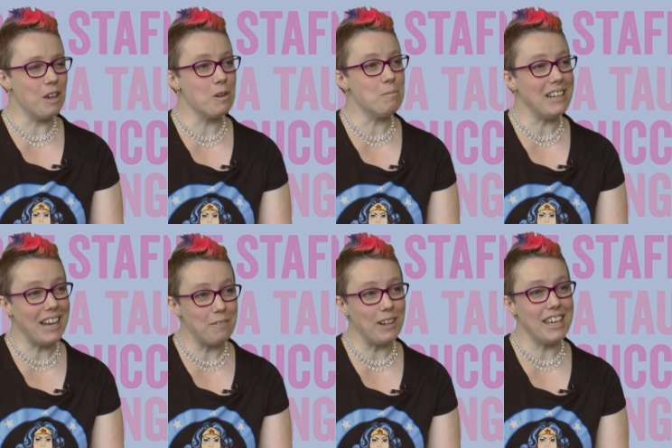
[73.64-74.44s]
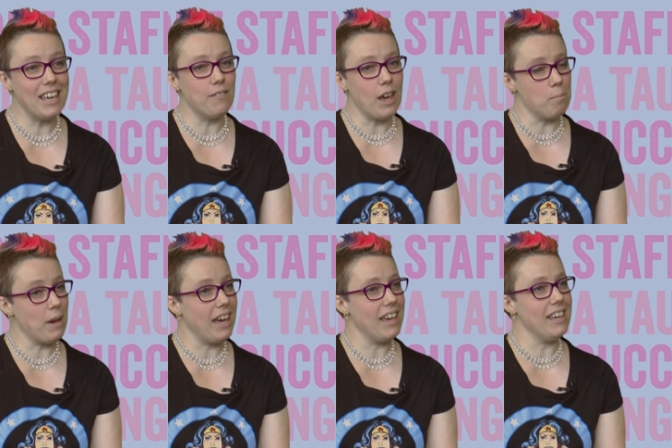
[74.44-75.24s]
It would be lovely if our
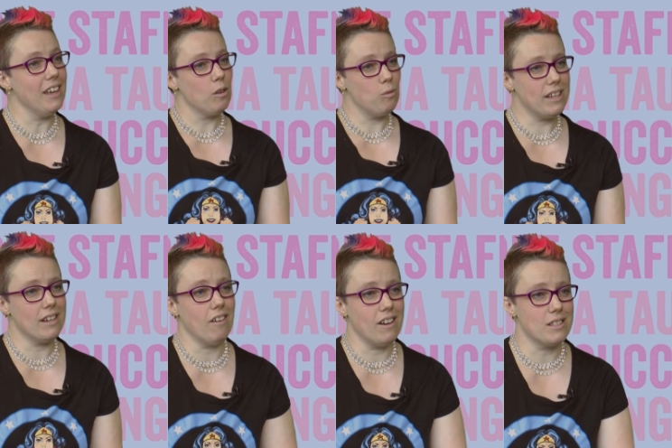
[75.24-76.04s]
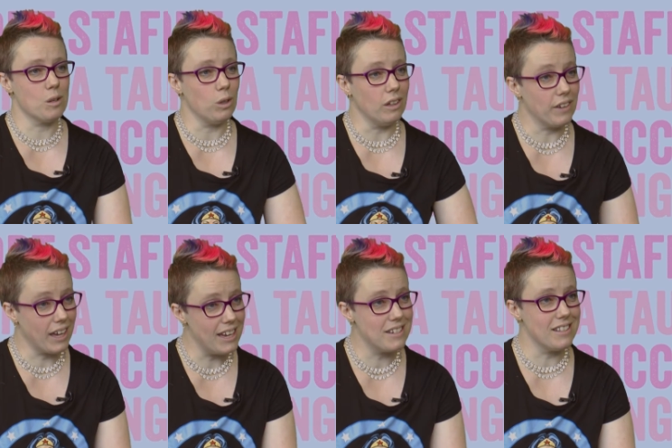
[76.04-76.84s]
pay recognised the
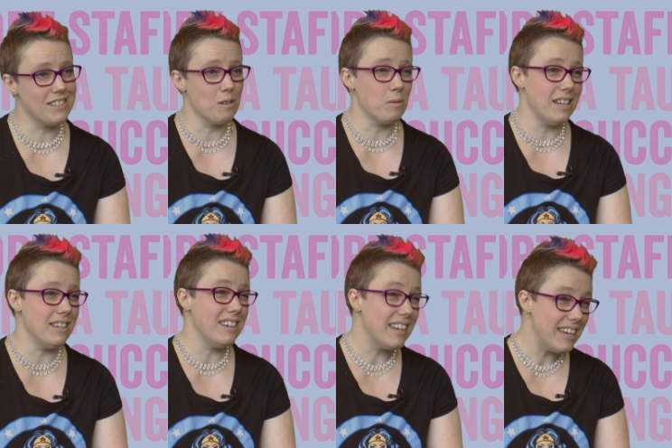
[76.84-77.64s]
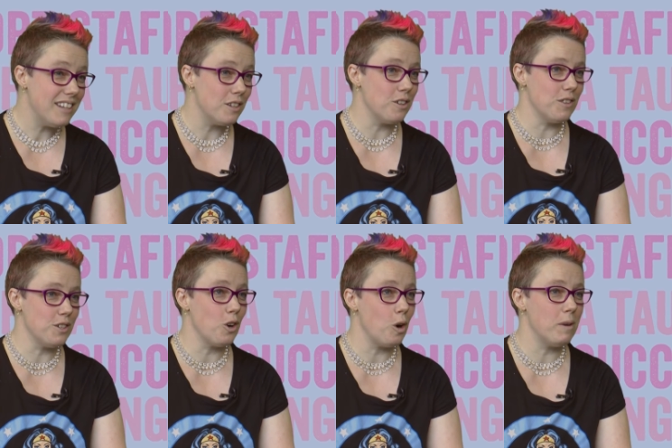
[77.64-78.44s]
qualifications that we need to do the
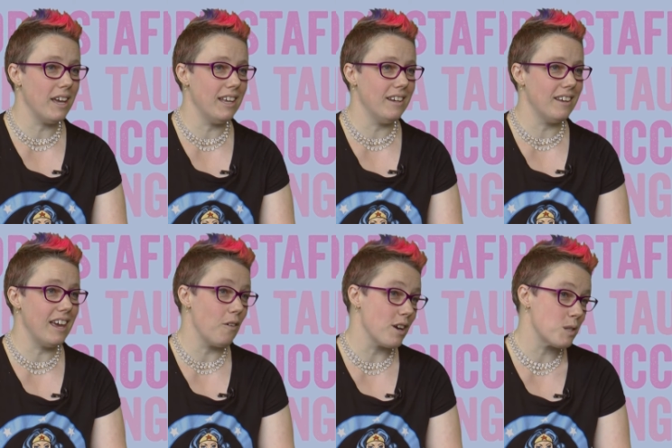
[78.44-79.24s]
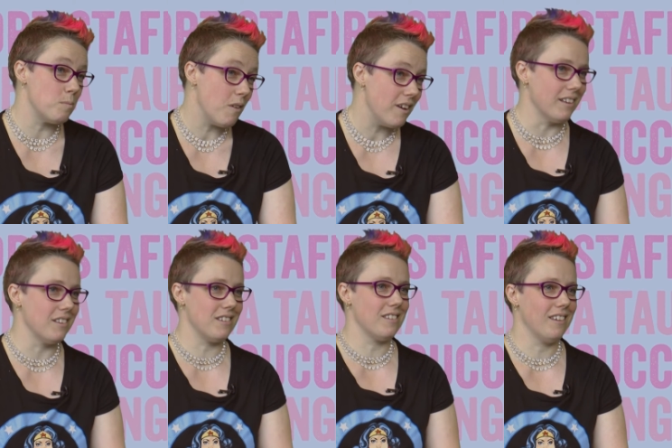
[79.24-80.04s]
job and our
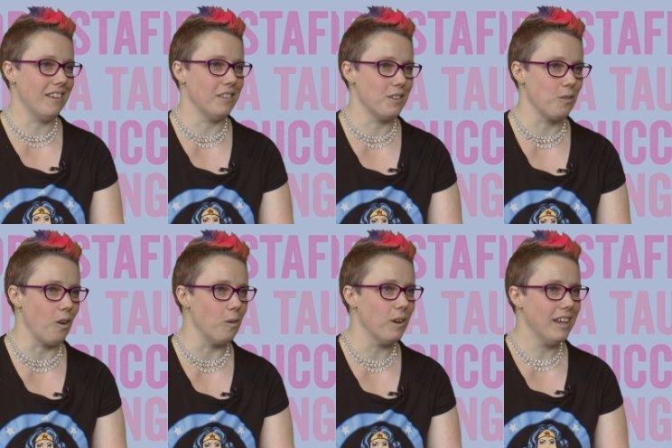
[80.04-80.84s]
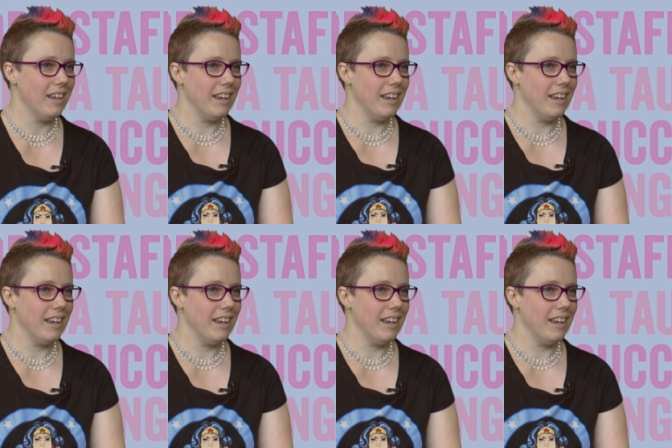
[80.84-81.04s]
experience in this role.